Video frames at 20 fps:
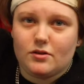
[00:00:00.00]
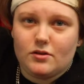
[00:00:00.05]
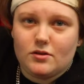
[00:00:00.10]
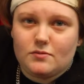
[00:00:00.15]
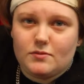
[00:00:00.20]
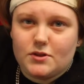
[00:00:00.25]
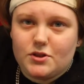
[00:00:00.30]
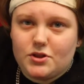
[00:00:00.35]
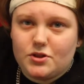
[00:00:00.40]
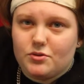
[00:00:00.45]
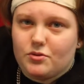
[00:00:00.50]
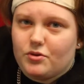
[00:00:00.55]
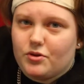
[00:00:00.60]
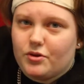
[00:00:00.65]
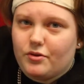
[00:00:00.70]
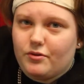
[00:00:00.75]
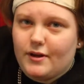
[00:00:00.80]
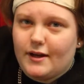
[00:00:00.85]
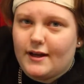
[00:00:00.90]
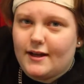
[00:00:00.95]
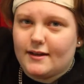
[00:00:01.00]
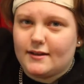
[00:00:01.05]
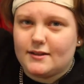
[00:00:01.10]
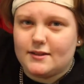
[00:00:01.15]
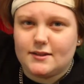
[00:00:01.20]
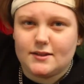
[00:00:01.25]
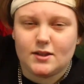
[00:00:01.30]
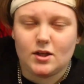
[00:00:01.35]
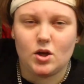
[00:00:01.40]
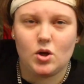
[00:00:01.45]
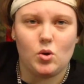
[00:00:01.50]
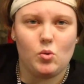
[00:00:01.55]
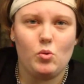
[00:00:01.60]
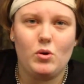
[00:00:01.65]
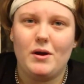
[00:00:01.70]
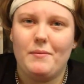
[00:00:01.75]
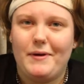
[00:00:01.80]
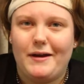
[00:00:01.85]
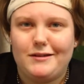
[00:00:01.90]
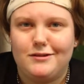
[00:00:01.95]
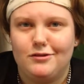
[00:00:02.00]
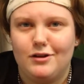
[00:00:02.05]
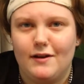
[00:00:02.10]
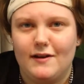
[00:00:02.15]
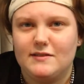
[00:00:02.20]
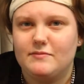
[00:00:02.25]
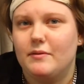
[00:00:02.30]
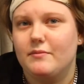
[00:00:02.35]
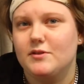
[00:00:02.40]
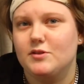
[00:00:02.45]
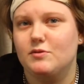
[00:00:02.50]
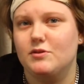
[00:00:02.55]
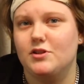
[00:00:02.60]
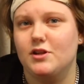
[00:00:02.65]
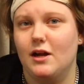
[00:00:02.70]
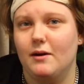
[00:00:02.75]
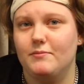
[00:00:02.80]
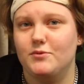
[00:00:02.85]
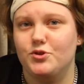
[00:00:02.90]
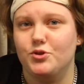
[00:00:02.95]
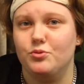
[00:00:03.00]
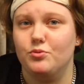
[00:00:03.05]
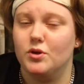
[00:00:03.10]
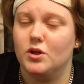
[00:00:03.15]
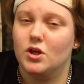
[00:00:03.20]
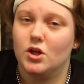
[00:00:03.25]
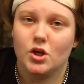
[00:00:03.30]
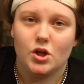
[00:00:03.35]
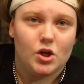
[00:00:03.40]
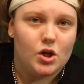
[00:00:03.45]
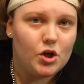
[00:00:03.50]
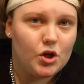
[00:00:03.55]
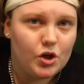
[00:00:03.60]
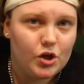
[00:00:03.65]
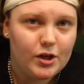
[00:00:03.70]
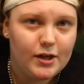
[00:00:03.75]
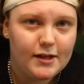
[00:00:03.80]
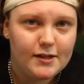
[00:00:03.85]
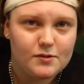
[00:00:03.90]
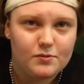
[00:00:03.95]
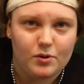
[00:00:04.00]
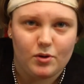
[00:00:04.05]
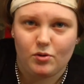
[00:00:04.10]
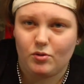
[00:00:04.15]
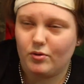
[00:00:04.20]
those were two crew necks. We'll get back to the next one. I'm gonna switch it up to hoodies real